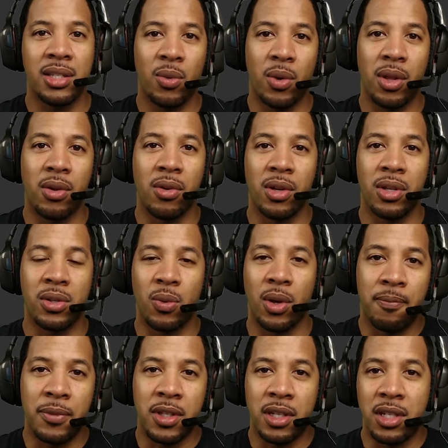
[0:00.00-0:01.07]
whether it's
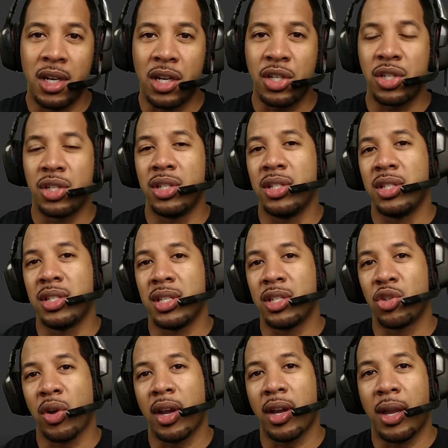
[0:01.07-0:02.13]
with deductions and
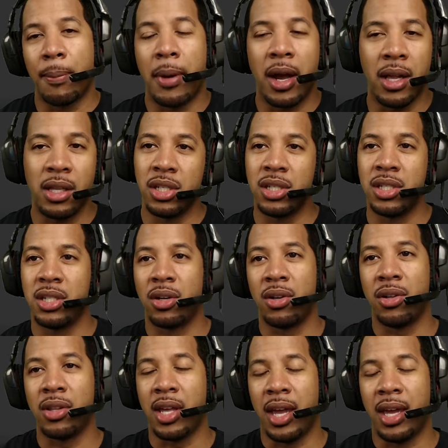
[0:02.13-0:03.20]
tracking mileage and
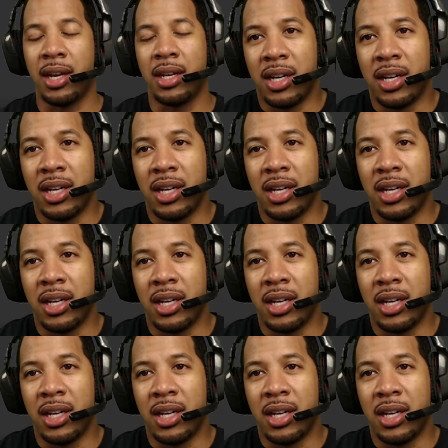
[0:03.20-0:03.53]
all that.